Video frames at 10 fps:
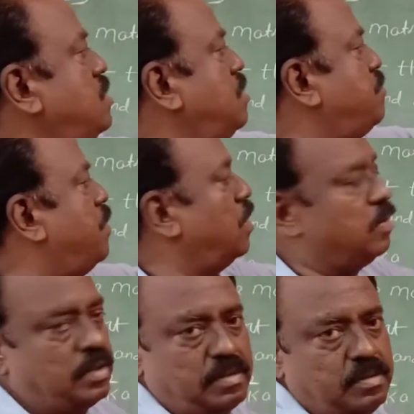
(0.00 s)
the
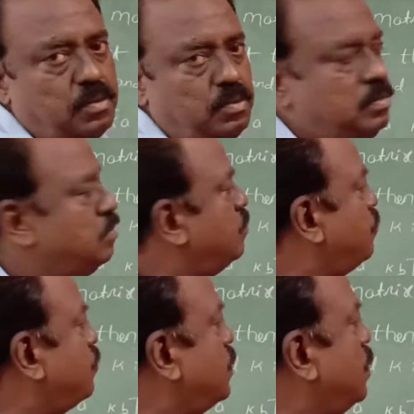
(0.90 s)
following.
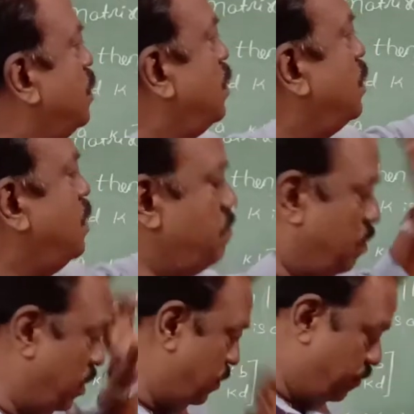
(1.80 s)
Number 1.